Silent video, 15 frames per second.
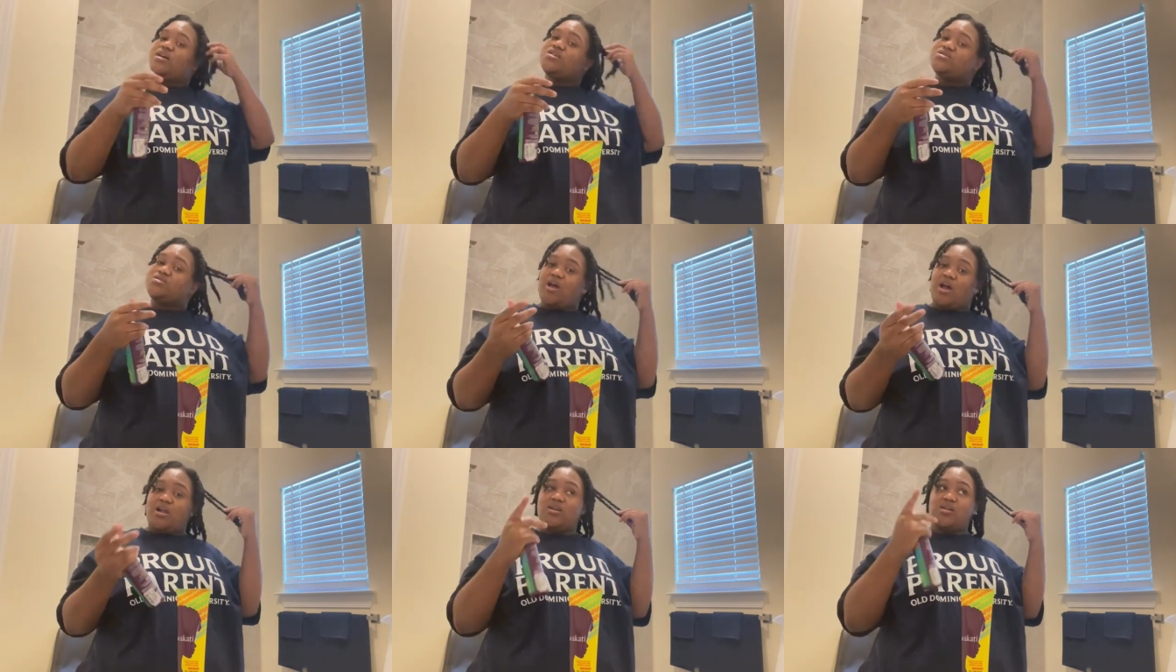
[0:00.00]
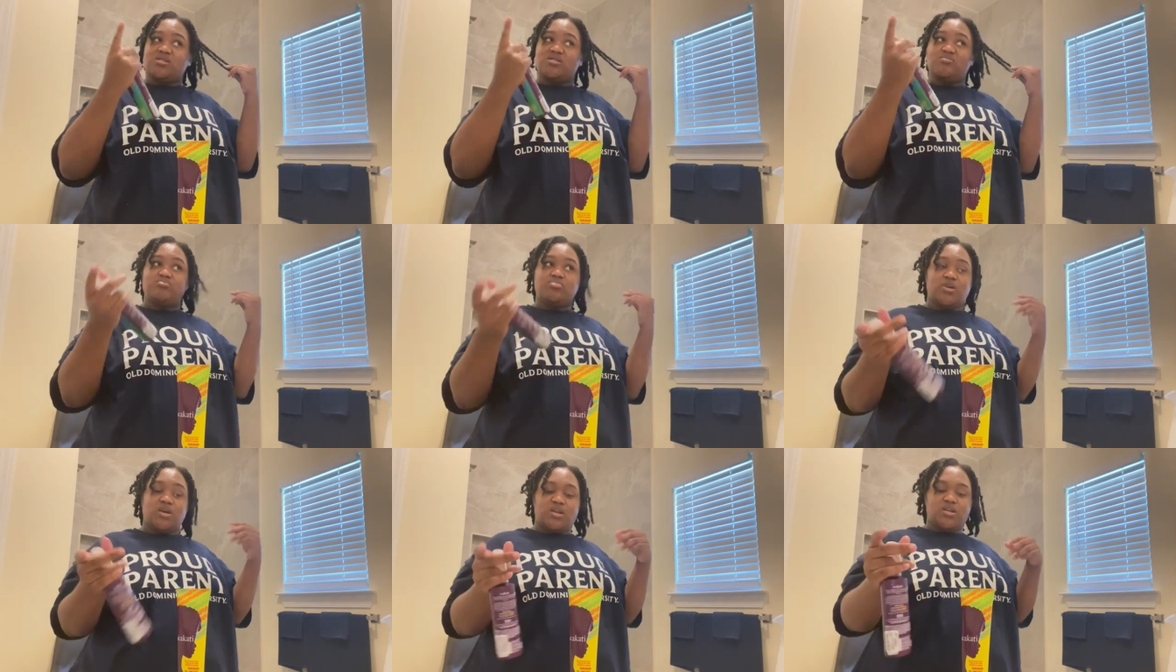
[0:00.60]
Trying to
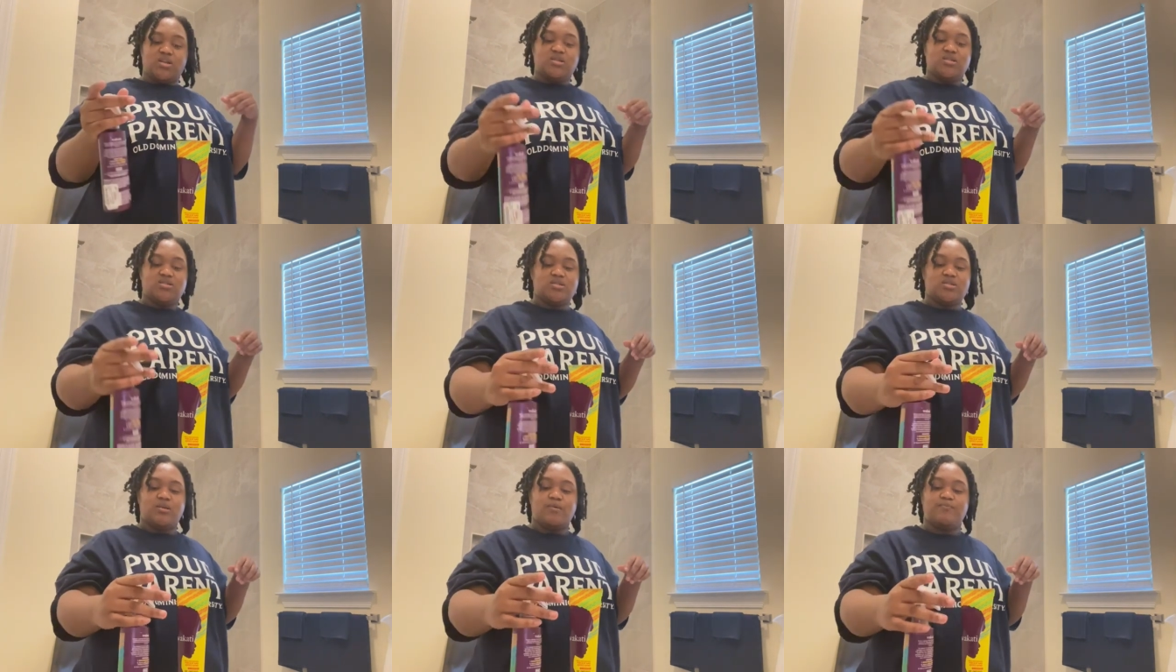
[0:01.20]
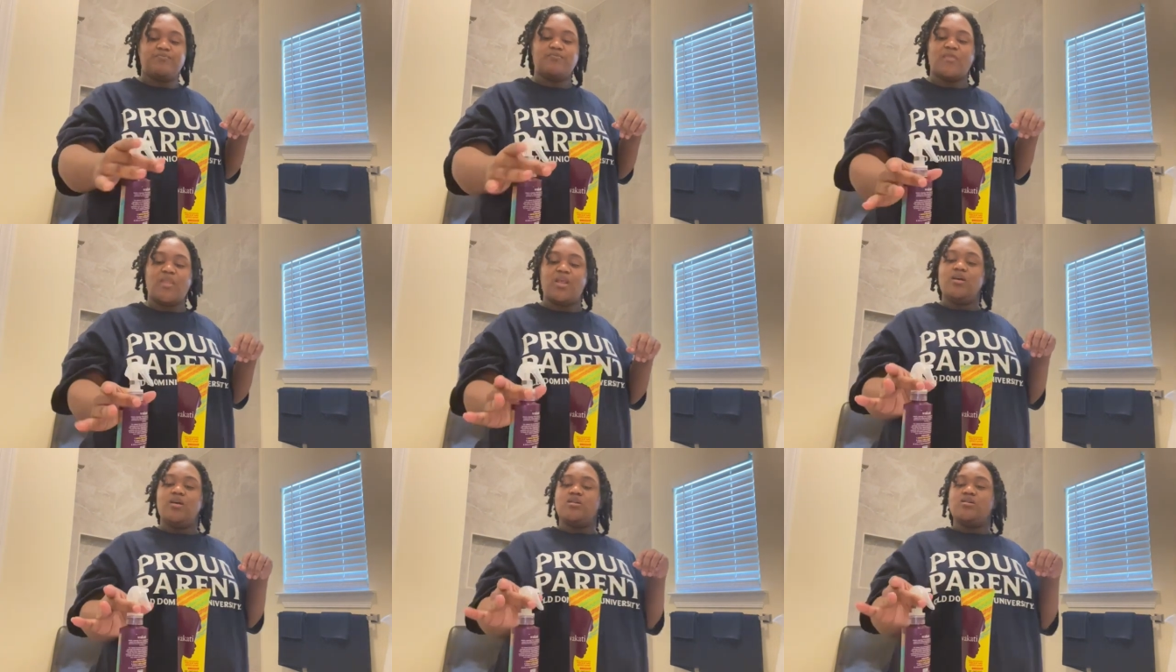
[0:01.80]
spray this
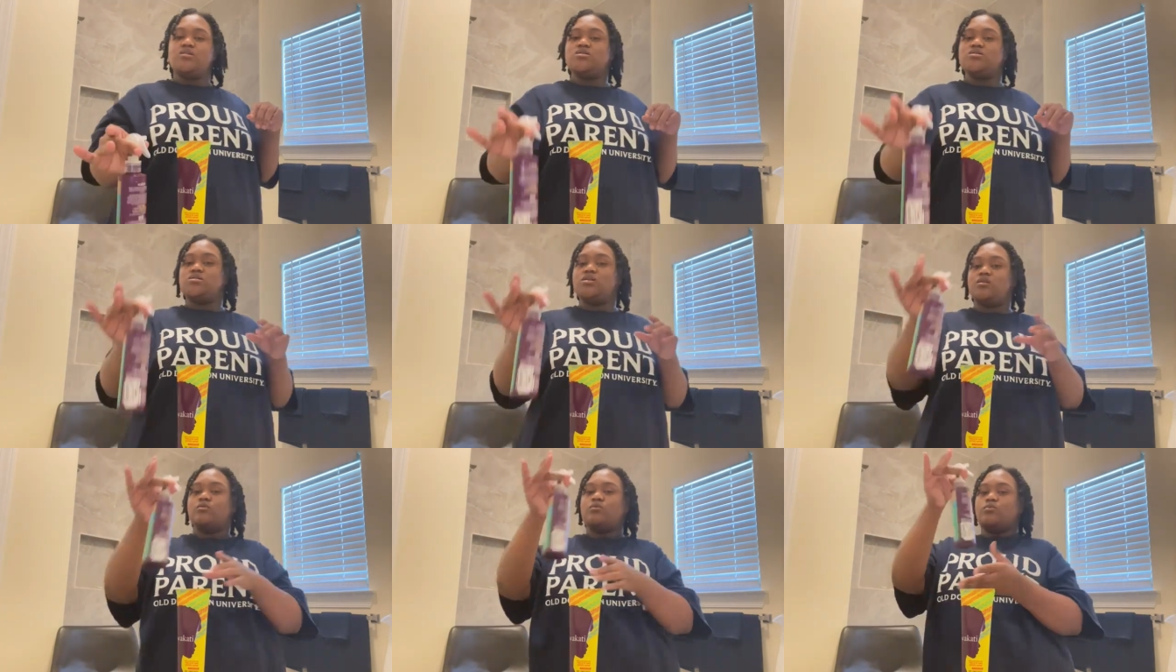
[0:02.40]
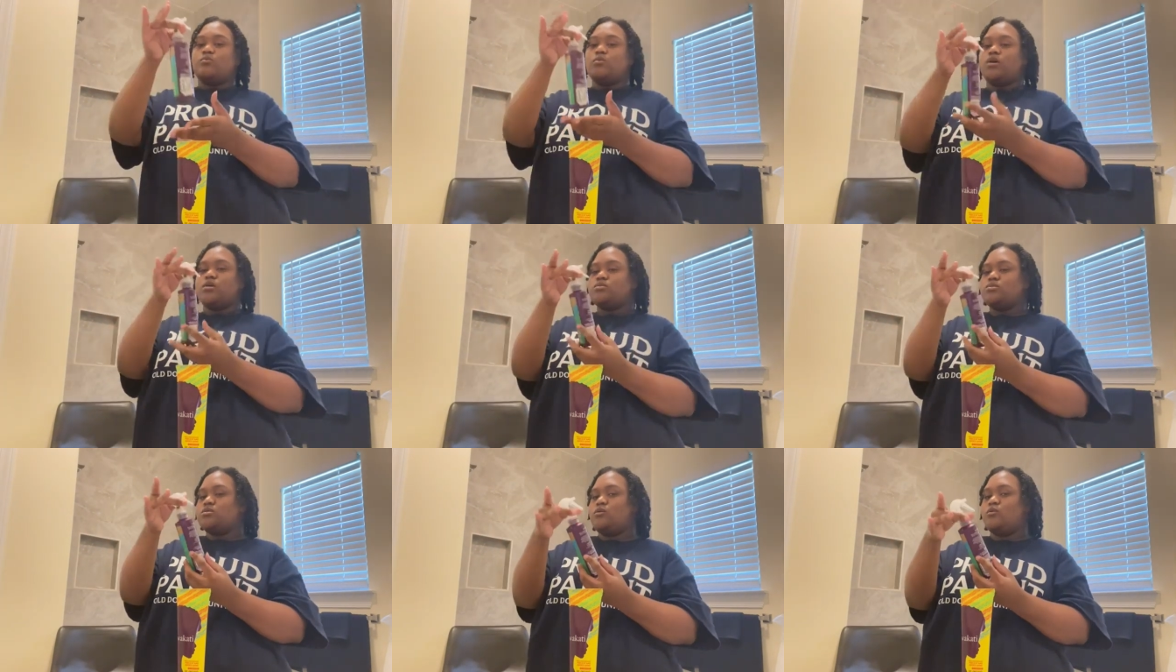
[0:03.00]
so a
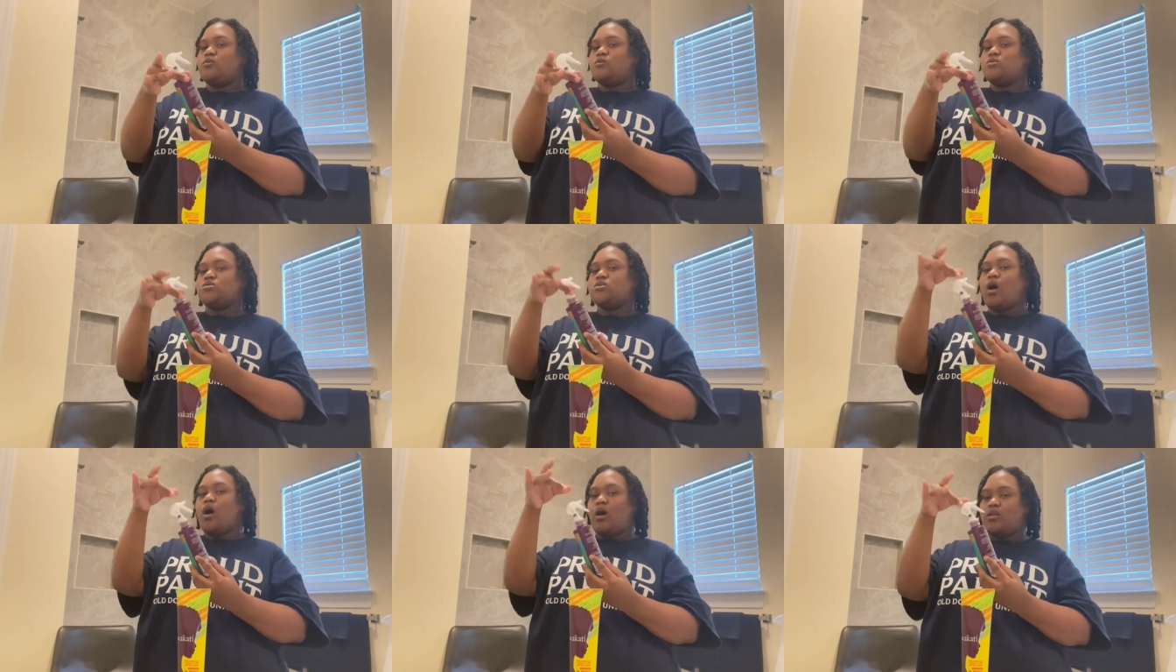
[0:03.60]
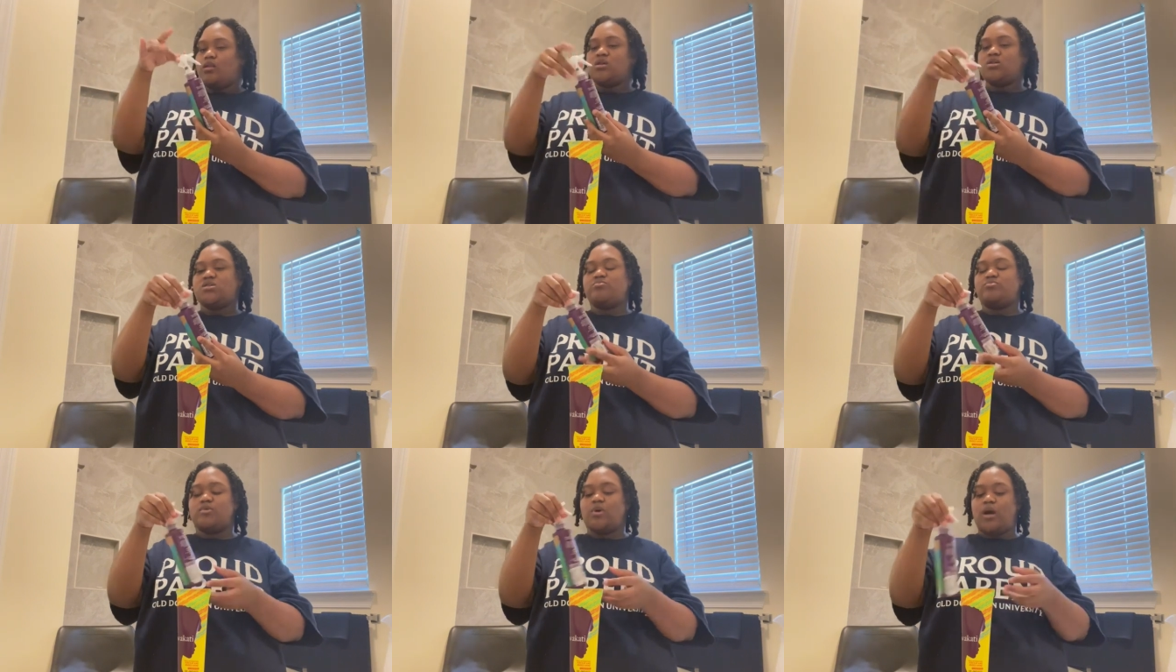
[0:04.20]
little taller
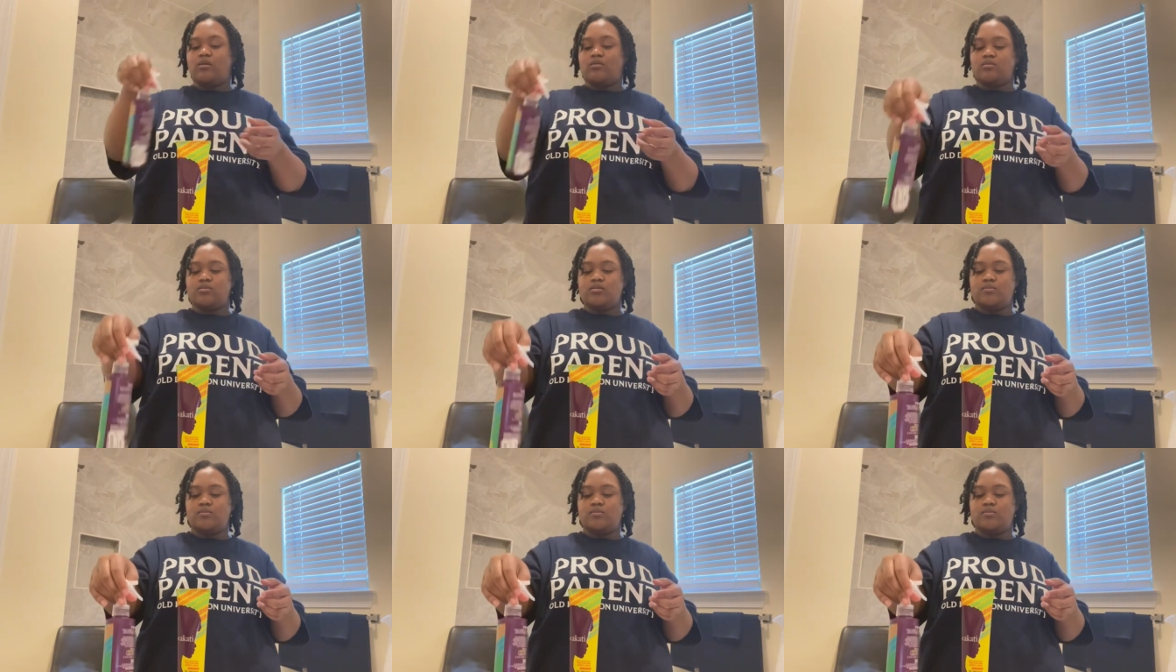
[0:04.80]
sprout.